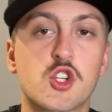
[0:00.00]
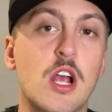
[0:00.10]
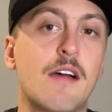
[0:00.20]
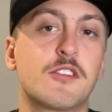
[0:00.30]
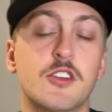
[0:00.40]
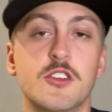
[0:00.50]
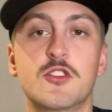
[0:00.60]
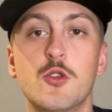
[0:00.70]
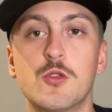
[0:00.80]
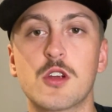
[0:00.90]
shafted is
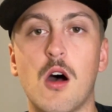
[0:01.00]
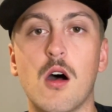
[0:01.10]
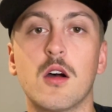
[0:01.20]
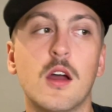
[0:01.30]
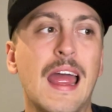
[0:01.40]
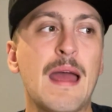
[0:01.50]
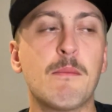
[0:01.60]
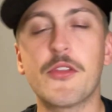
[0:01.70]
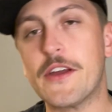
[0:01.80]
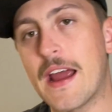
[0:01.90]
Utah.
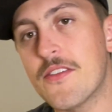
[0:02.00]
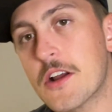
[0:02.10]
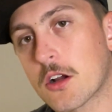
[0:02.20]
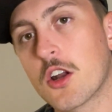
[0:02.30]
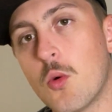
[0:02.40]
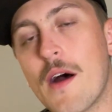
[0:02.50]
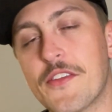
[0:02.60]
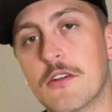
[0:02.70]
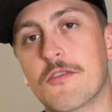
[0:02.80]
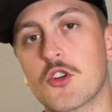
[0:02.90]
But the, and they're going to want
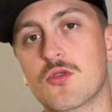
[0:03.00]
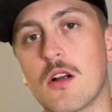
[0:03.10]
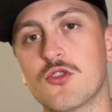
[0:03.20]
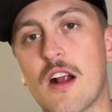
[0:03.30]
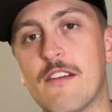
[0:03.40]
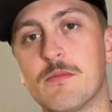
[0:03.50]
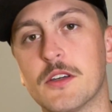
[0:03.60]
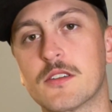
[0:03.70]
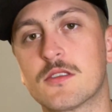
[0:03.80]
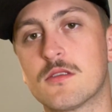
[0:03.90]
their first round draft
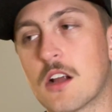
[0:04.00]
picks.